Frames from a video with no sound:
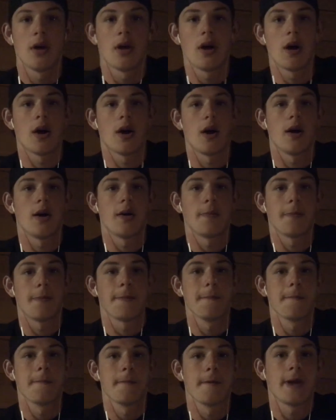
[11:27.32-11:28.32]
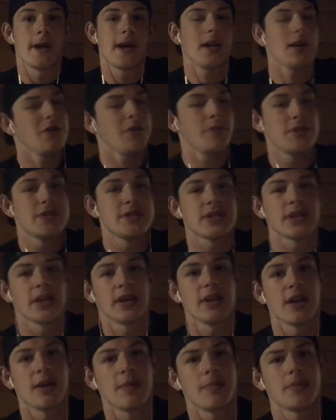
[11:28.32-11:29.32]
And I know I've been saying
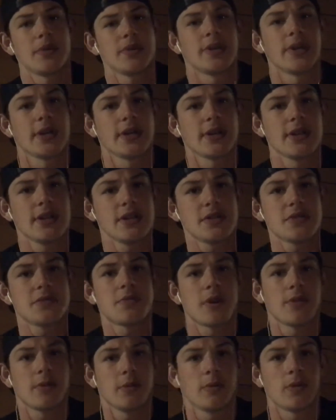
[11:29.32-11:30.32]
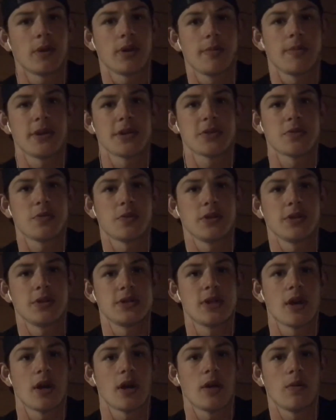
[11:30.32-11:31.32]
that, but like, this is probably one of the best ones
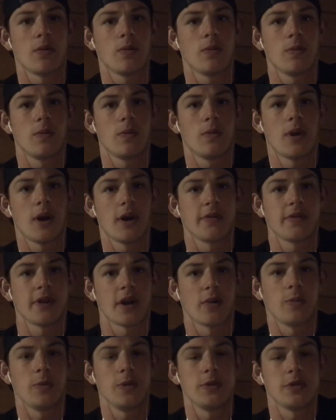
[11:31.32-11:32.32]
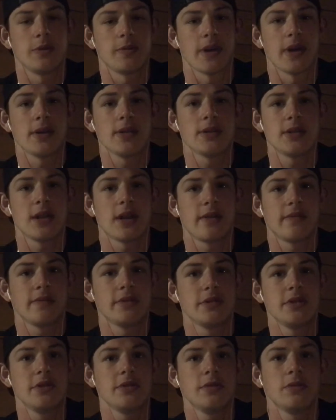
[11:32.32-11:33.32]
that I've gone with the bands out of the
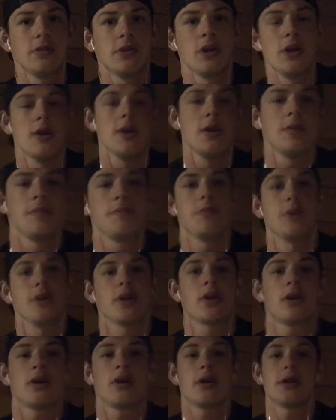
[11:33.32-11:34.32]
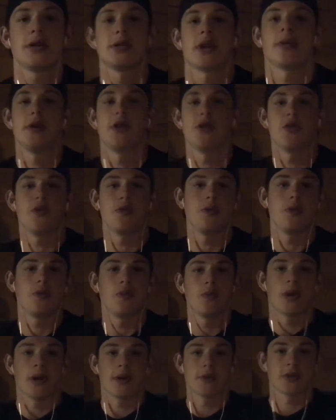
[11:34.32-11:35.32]
two, because I knew
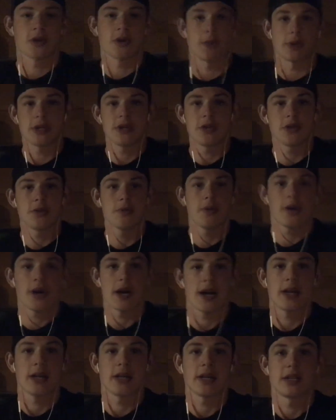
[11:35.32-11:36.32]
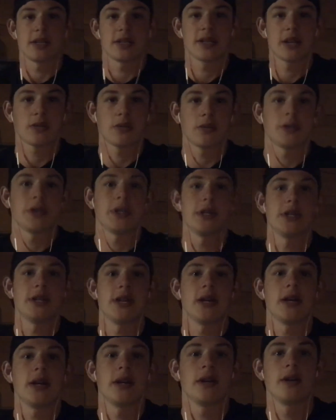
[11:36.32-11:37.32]
what I was going into. I had an exact routine to
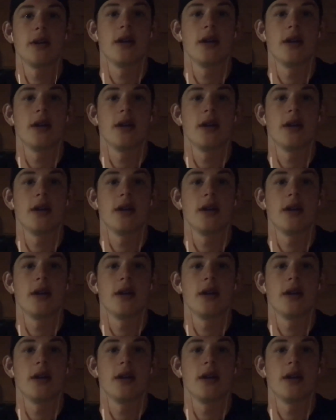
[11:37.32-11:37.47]
hit,